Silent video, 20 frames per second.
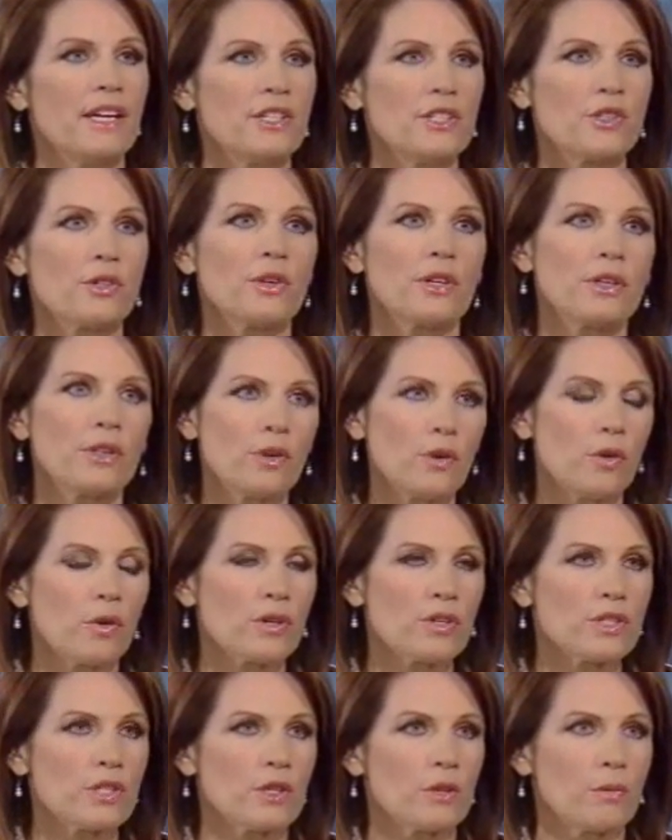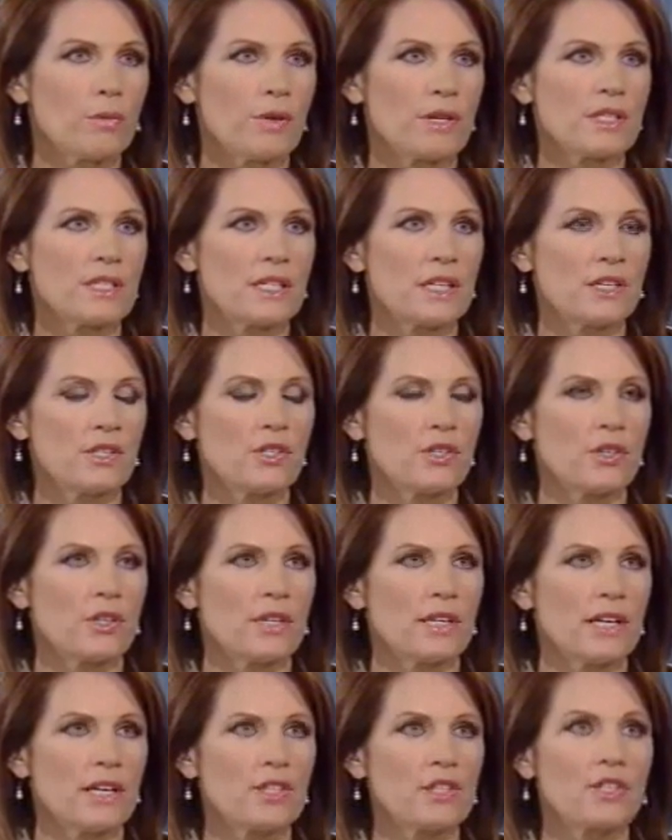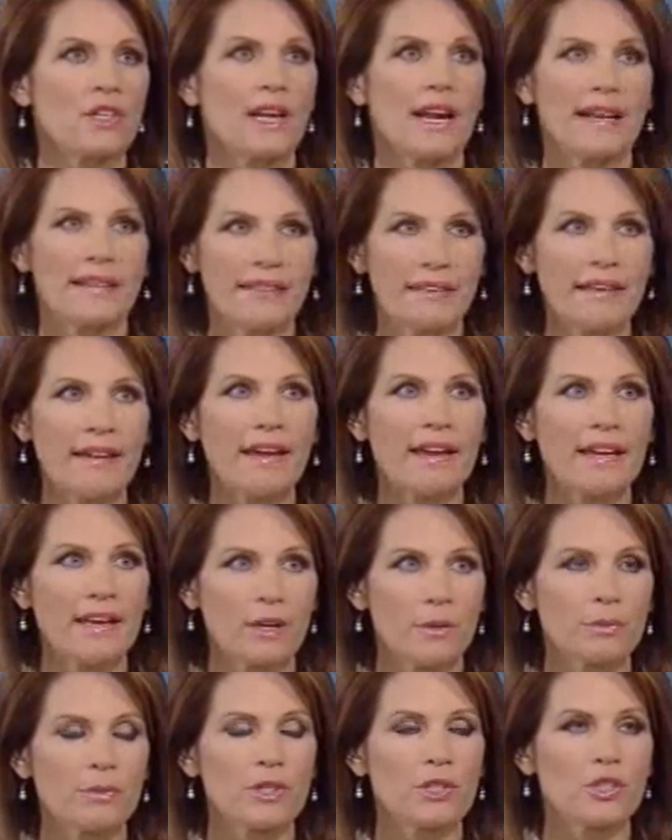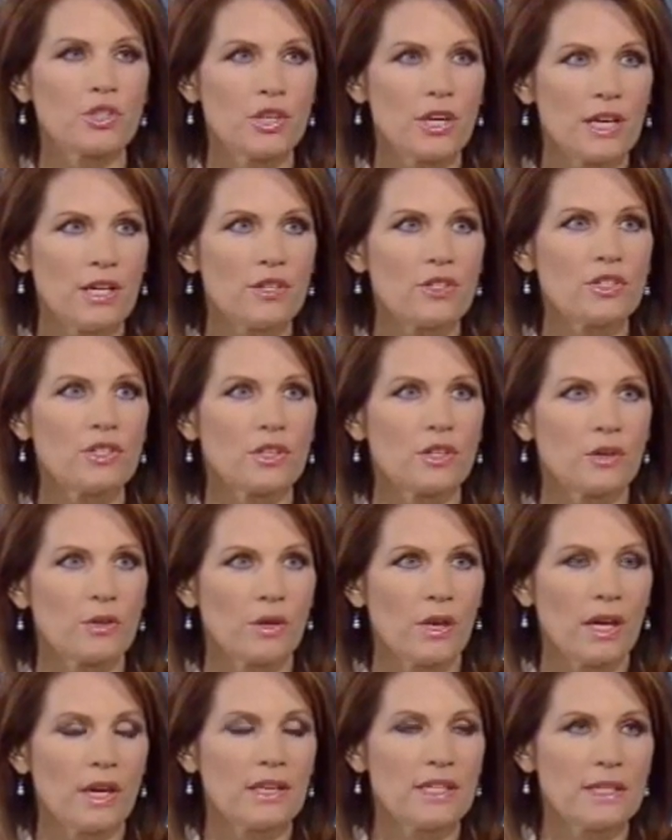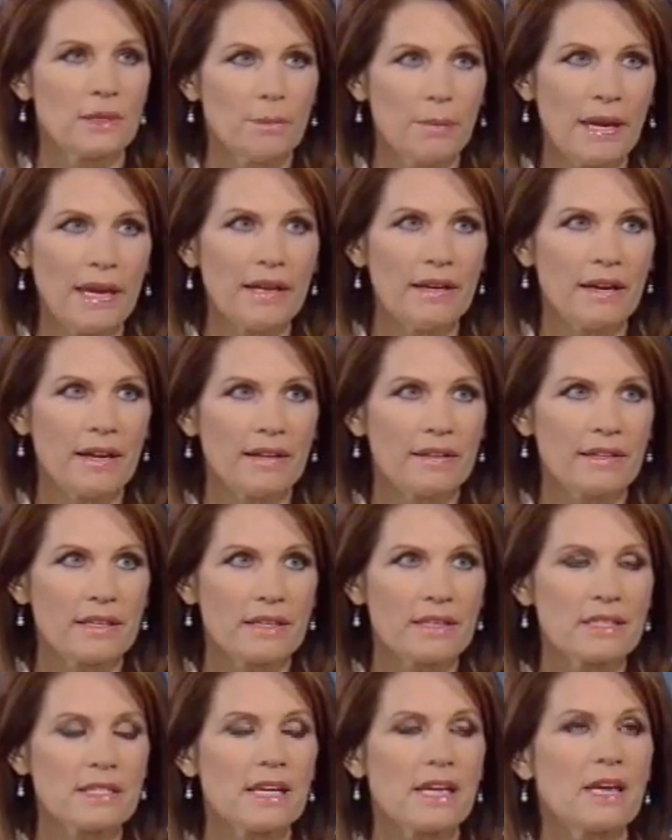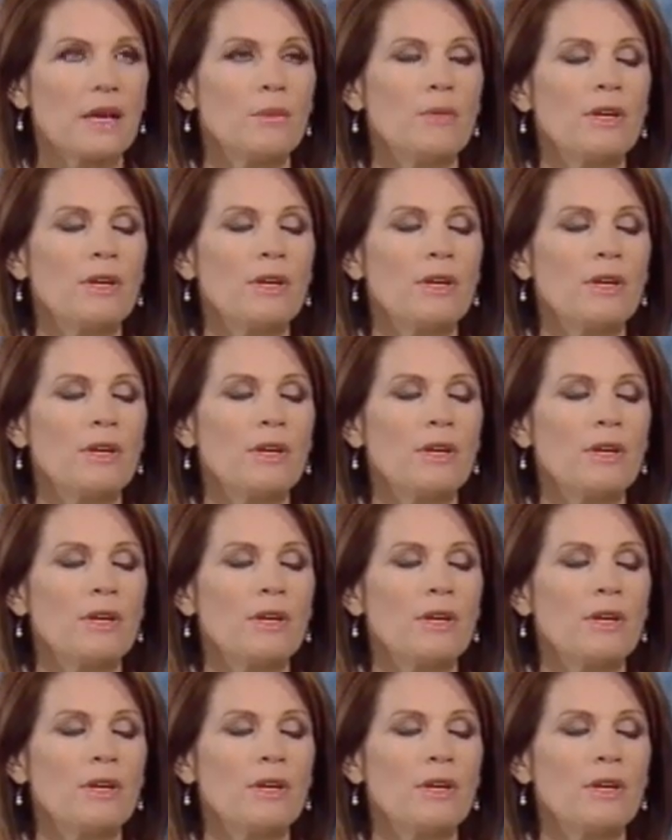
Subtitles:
And during the course of the presidential election, I think I helped to change the debate on this,